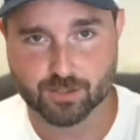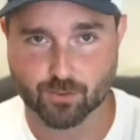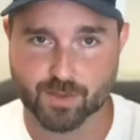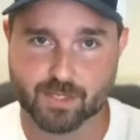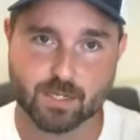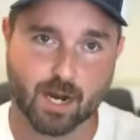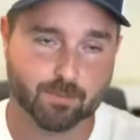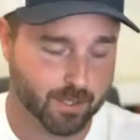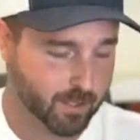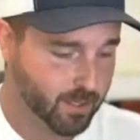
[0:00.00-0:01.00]
So when they type
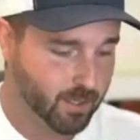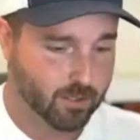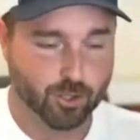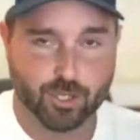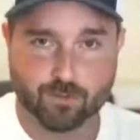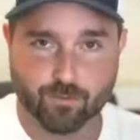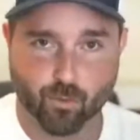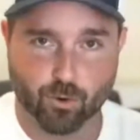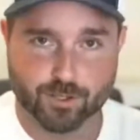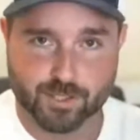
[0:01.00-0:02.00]
in looking
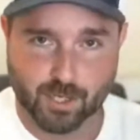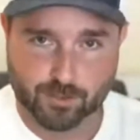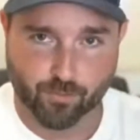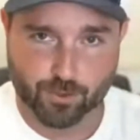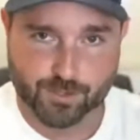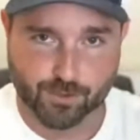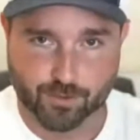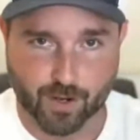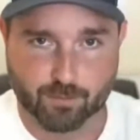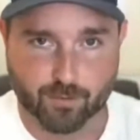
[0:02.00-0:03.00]
for Salesforce
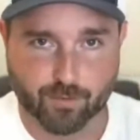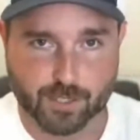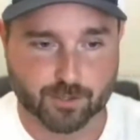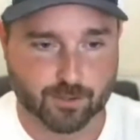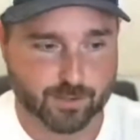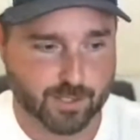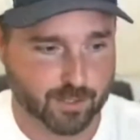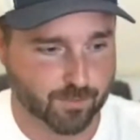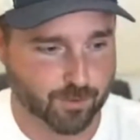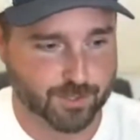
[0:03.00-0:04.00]
certified professional,
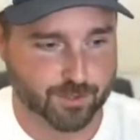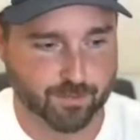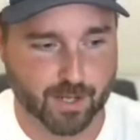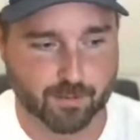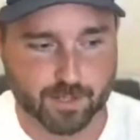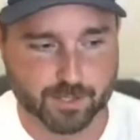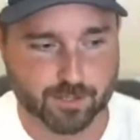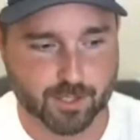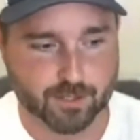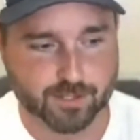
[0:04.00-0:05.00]
Salesforce certified
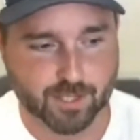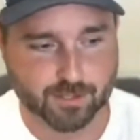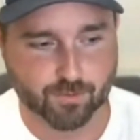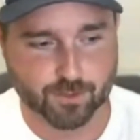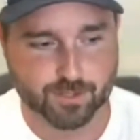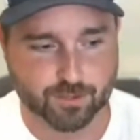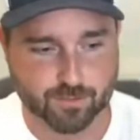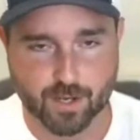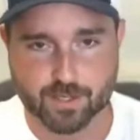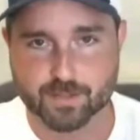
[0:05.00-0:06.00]
administrator, Salesforce
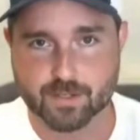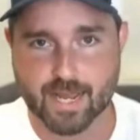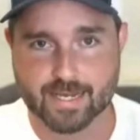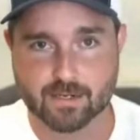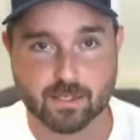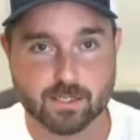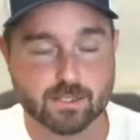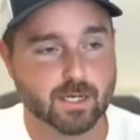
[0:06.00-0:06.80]
certified analyst,